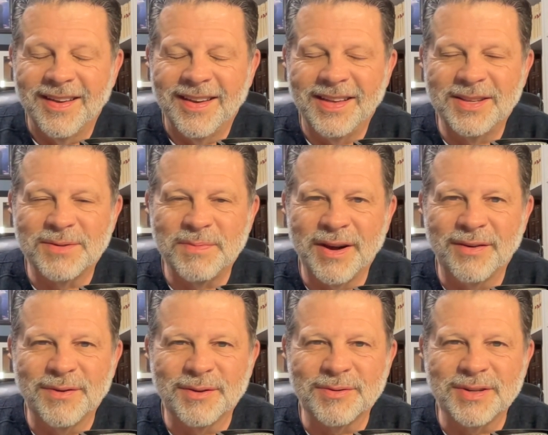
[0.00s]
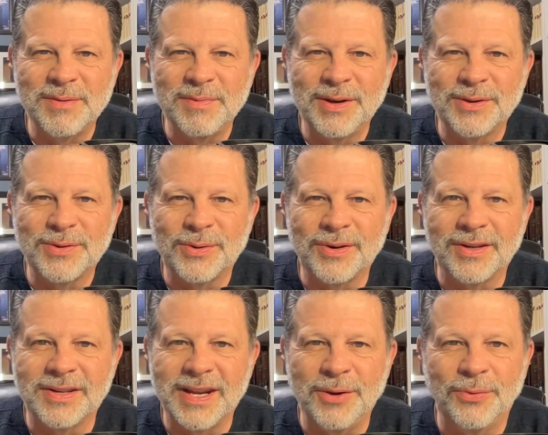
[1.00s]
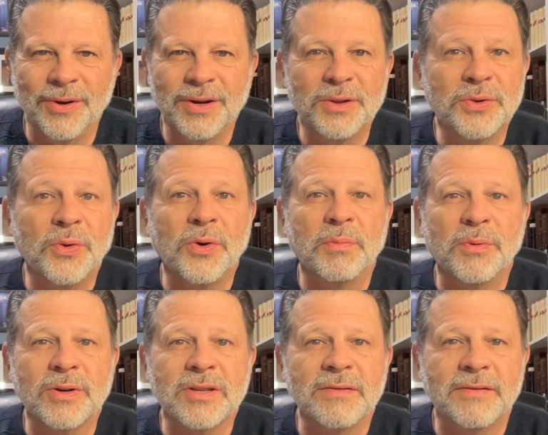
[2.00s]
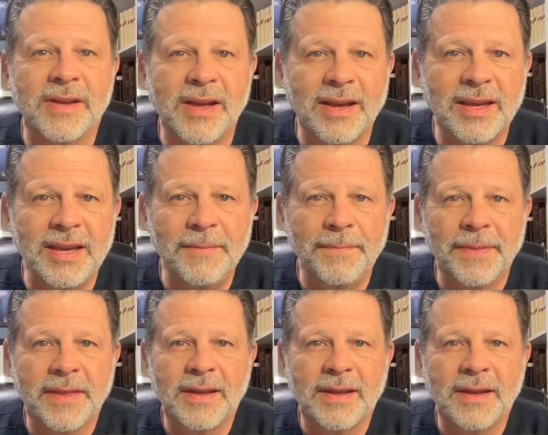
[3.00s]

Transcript: Hi, this is Barry Phillips with Minute Torah, day one of the Torah portion of V'yechi.